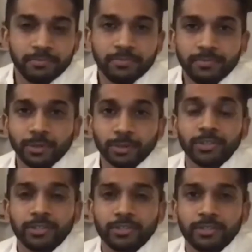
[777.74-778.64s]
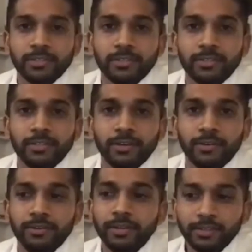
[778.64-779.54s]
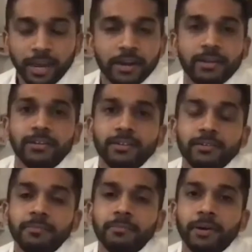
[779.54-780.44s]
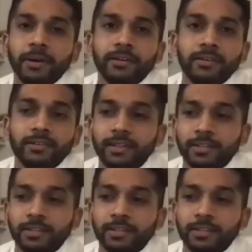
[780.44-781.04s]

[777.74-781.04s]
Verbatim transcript: social distance, you know, you get tired, but yeah, of